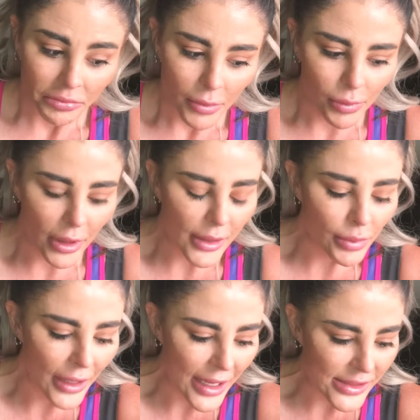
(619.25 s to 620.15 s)
Blood
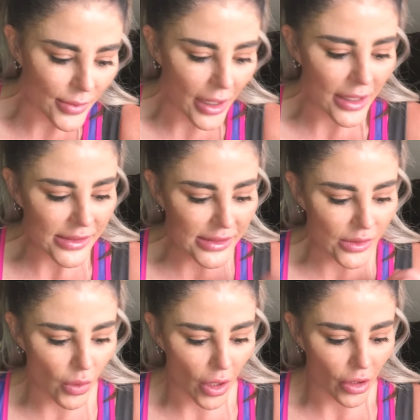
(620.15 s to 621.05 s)
plasma and
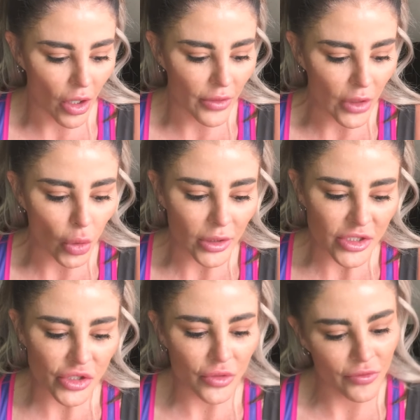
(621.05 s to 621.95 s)
seawater are the only
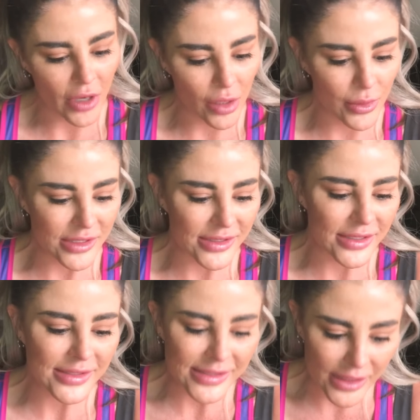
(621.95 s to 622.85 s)
two environments
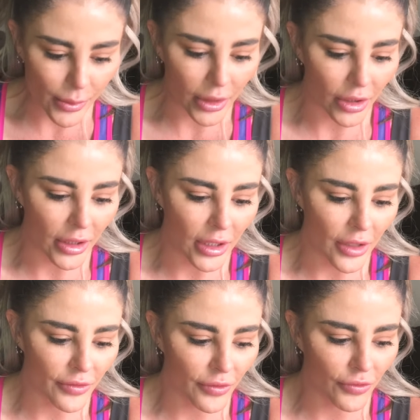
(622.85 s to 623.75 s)
similar
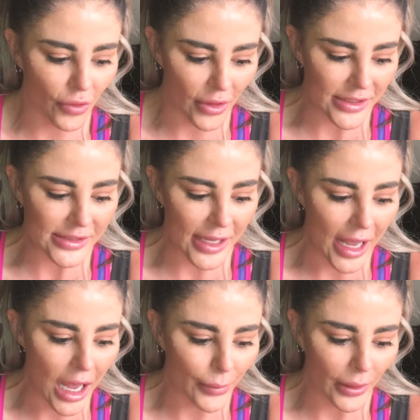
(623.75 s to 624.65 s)
enough for this to
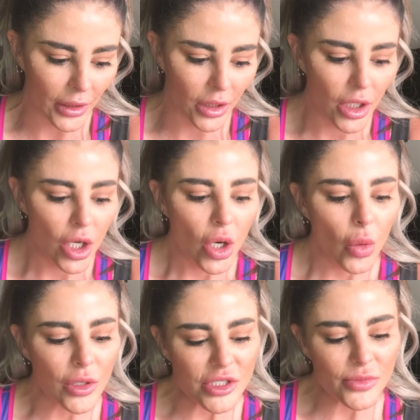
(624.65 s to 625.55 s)
happen,
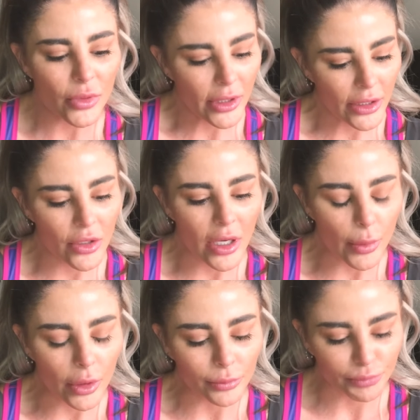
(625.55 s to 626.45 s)
which is pretty
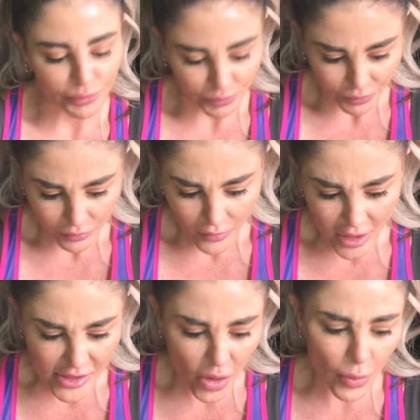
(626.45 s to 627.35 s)
incredible.
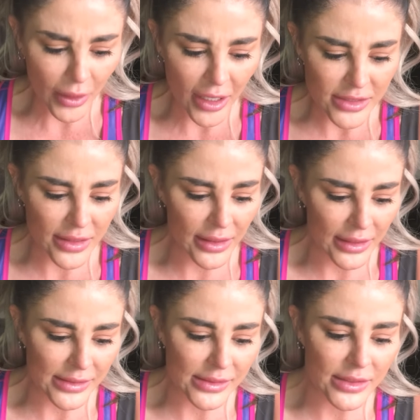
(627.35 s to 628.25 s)
So because of
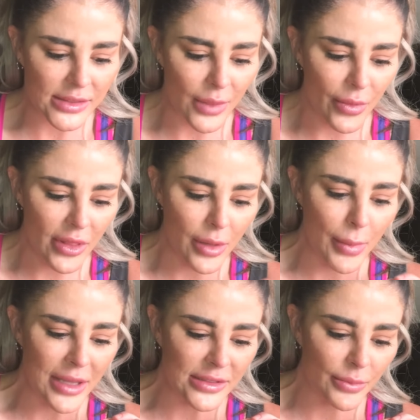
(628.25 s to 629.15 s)
this, some of the
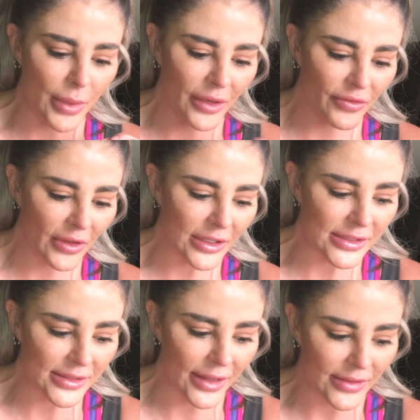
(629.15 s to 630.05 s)
amazing
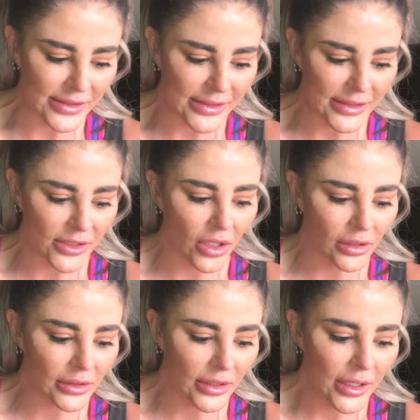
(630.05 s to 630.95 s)
benefits that the sea
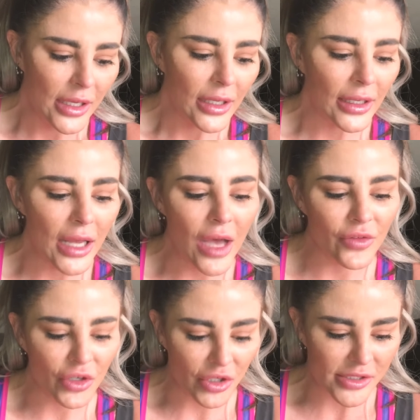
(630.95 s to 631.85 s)
salt can have
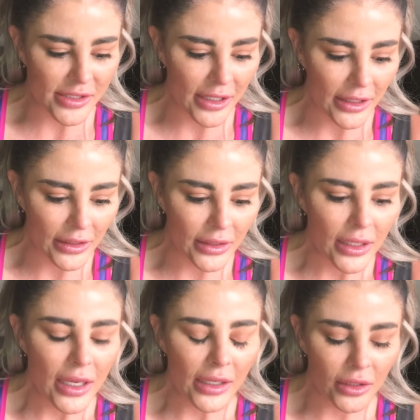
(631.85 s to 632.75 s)
on your skin
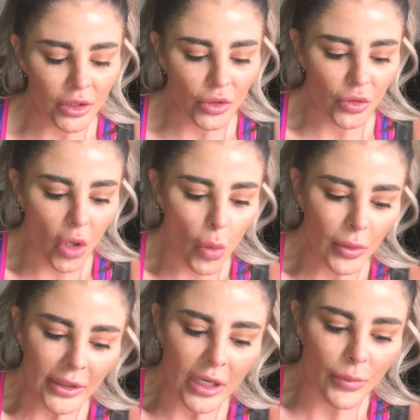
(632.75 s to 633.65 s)
include
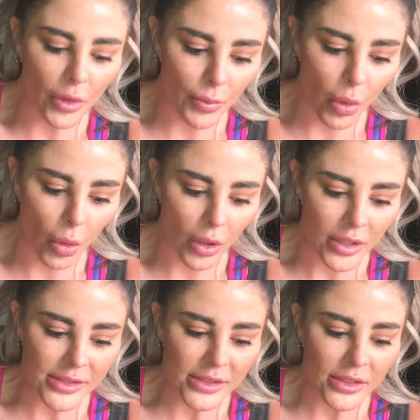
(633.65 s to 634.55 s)
opening up your
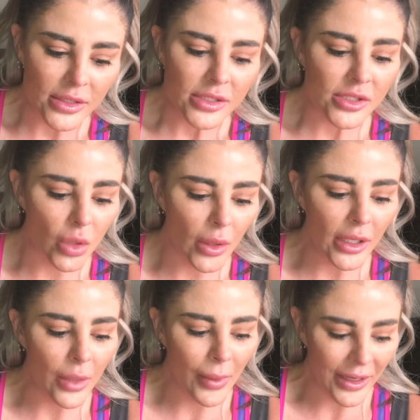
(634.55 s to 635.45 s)
pores, soaking
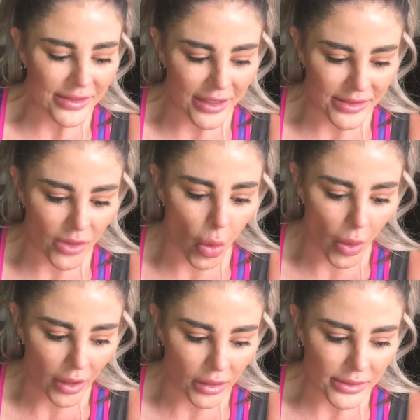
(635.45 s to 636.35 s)
up excess
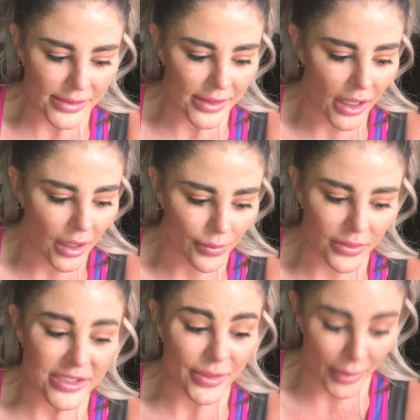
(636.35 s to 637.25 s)
oils,
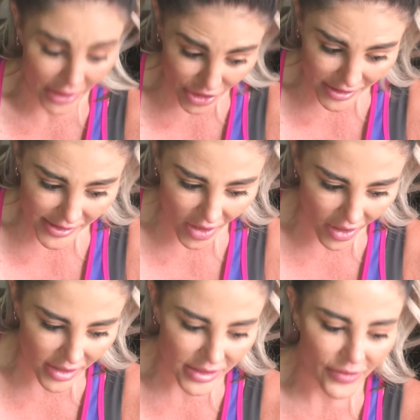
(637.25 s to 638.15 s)
diminishing
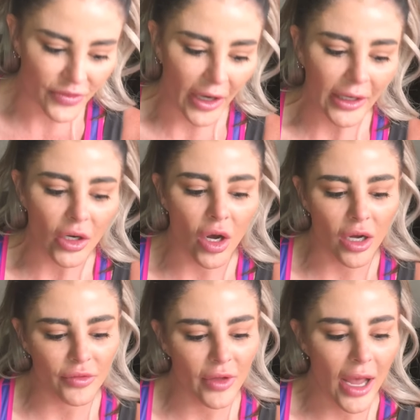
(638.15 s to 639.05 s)
scars, fighting
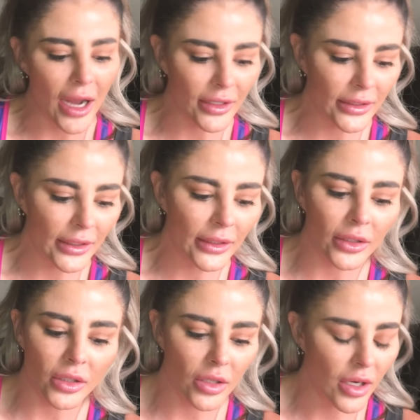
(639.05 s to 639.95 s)
off acne,
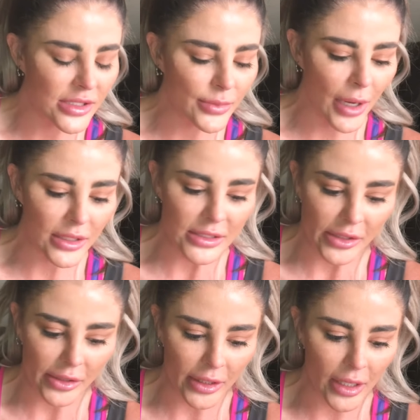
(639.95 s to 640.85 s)
causing
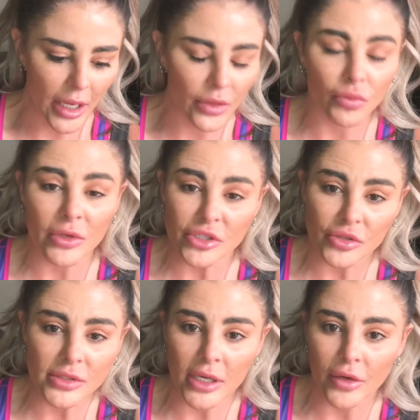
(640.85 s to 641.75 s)
bacteria, and
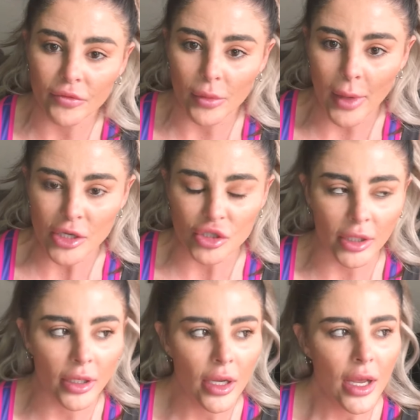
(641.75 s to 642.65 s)
reducing inflammation.